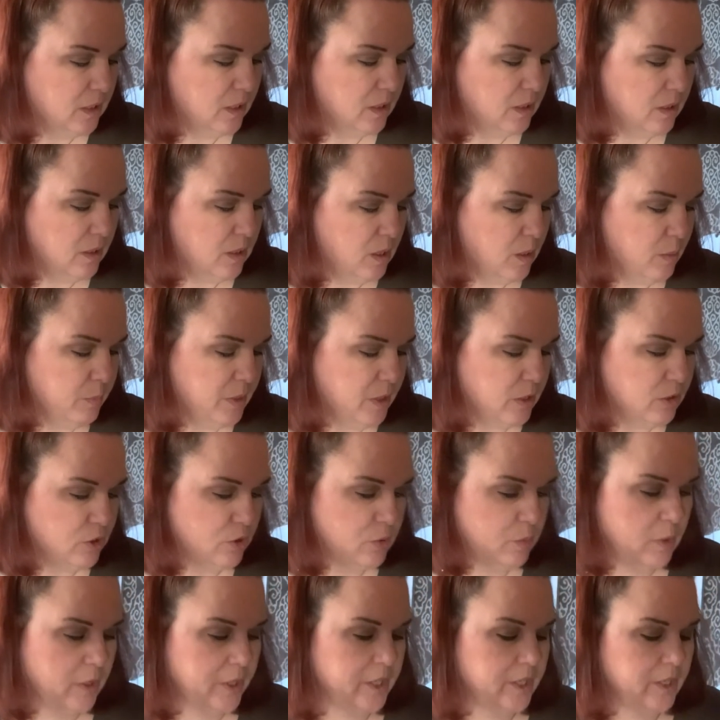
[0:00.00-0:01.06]
about
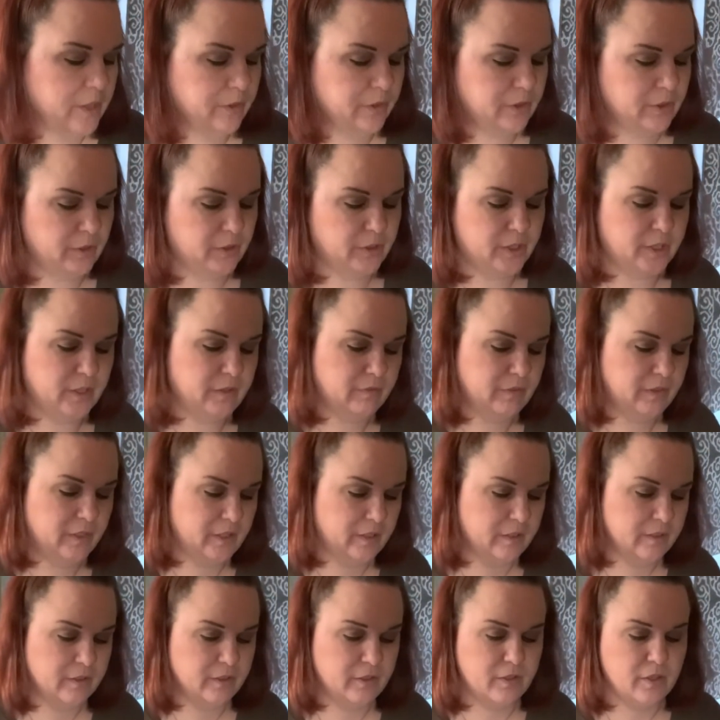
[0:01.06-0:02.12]
20 and 30 of
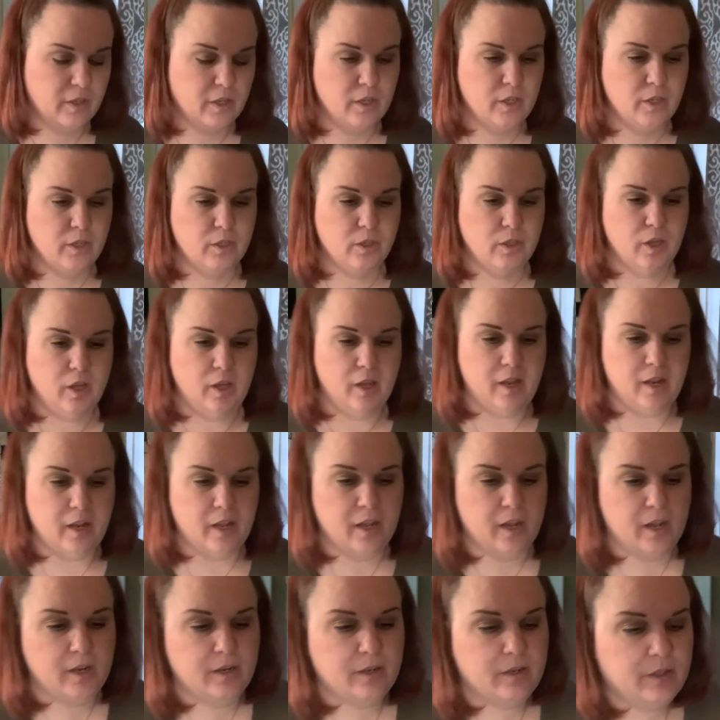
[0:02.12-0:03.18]
these,
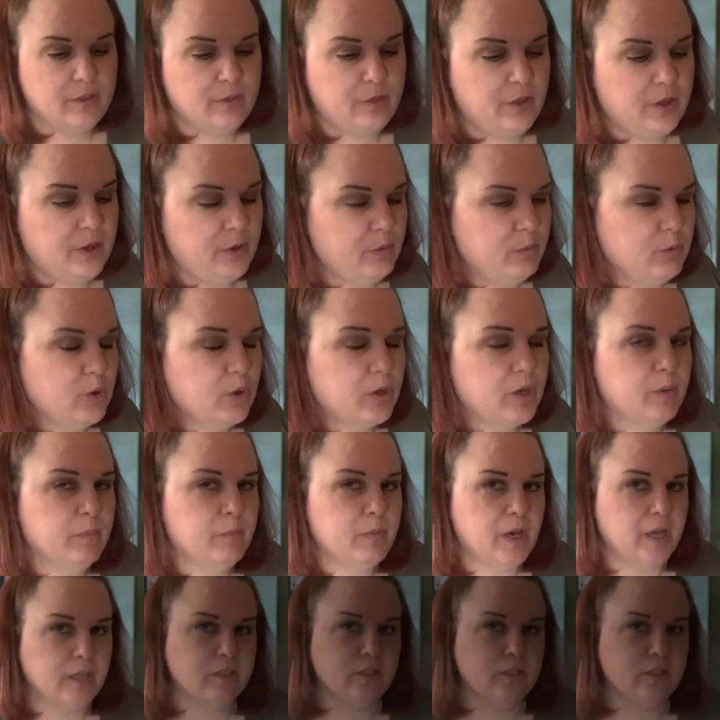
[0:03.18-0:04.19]
and then we'll come back to